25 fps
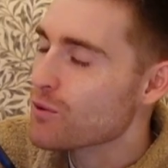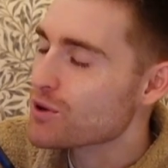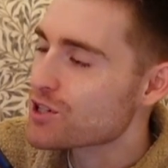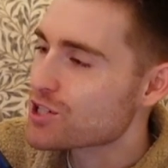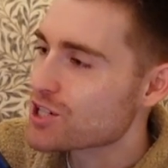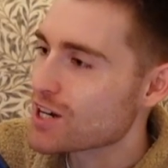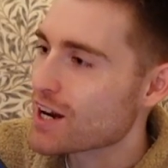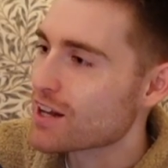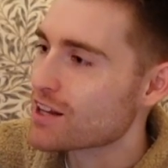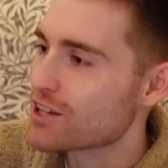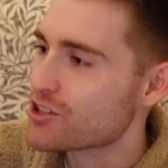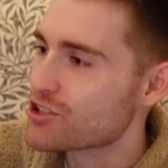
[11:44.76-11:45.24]
would
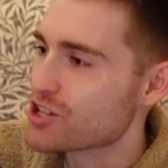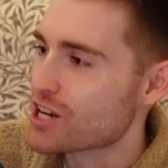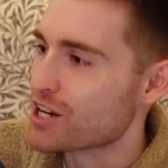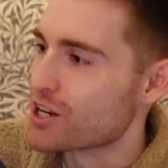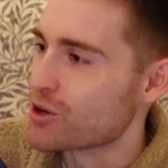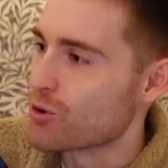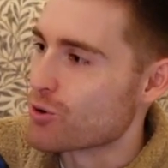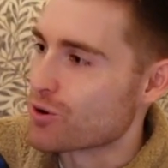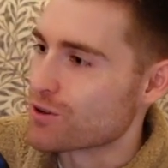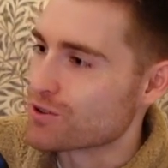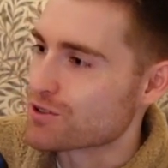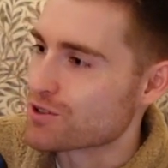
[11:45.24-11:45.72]
challenge
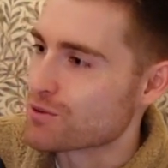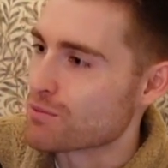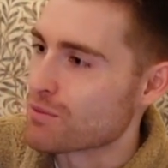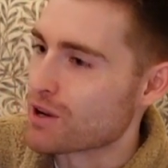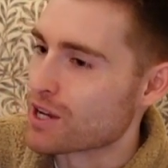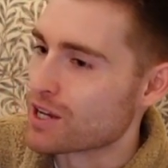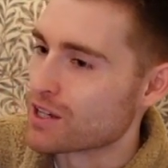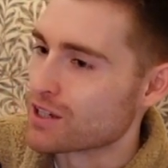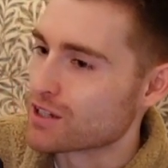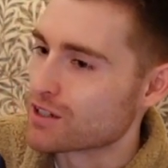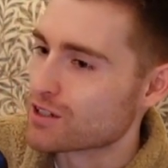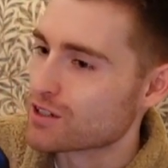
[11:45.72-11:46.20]
anyone to
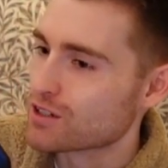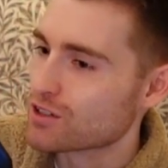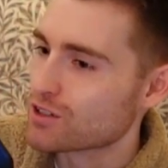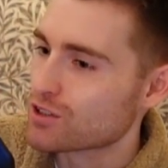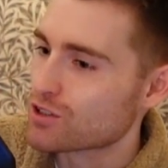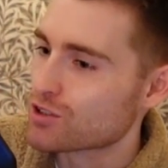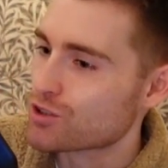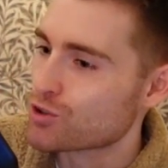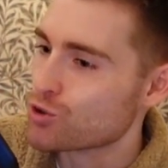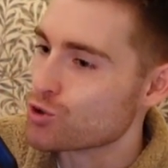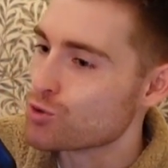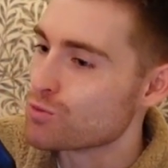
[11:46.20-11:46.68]
make
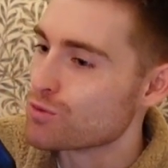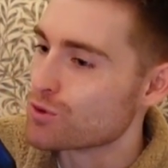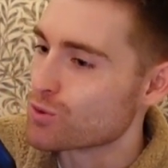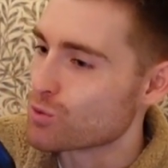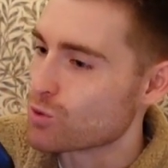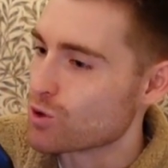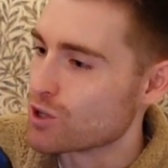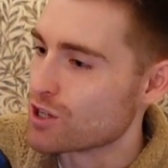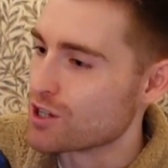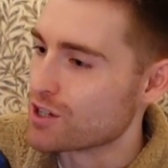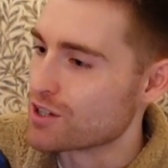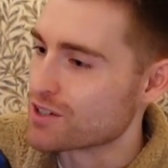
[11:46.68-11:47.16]

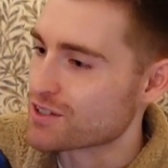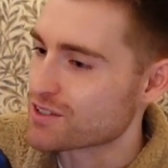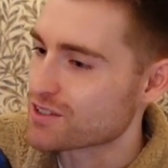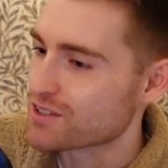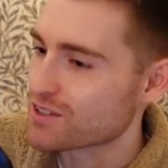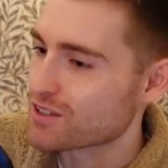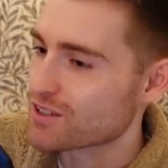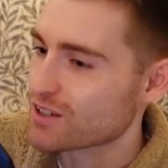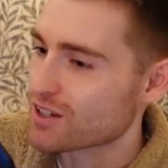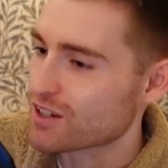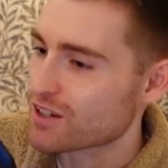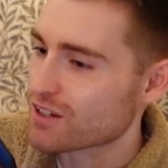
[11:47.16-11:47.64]
human
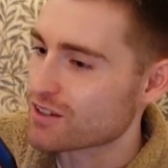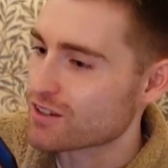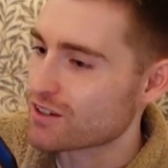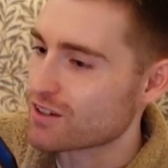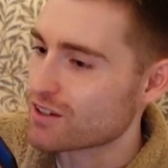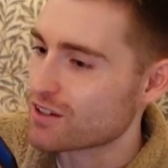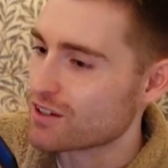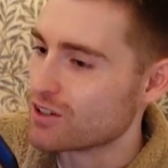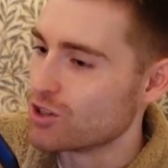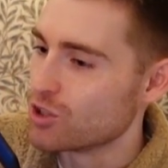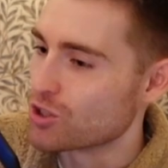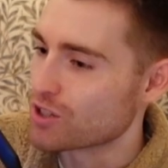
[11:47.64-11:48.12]
words
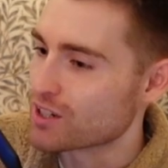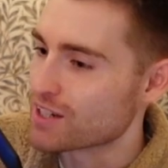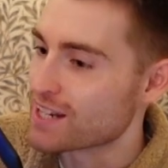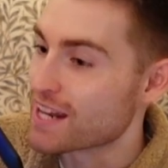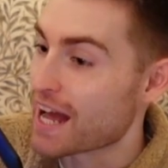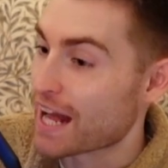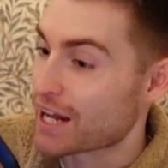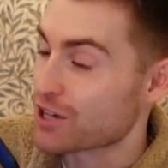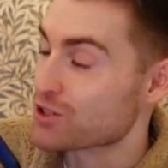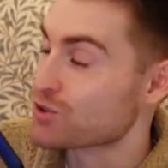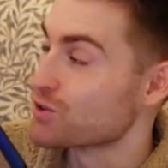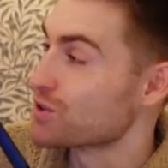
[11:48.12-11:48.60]
look
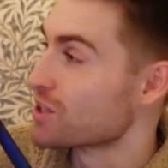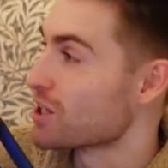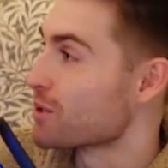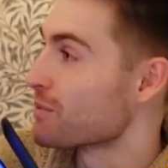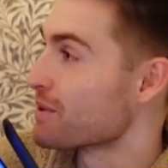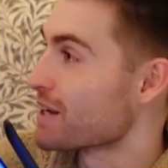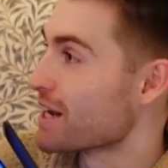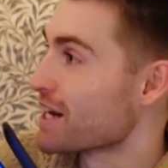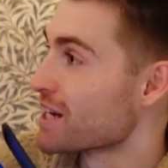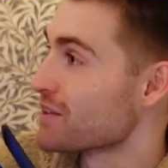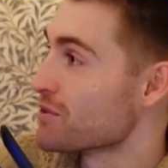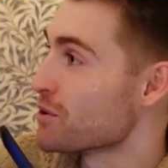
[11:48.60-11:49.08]
natural
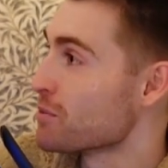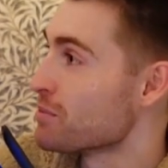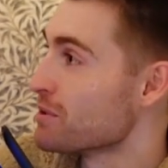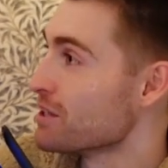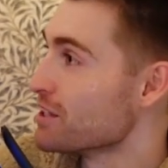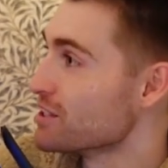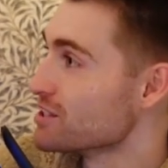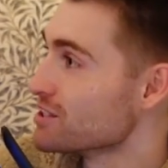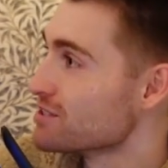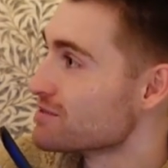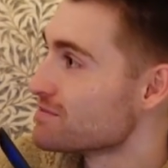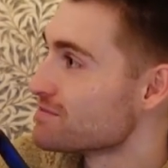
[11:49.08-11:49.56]
coming out of a
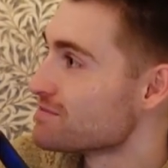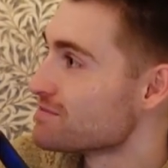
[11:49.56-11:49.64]
bill.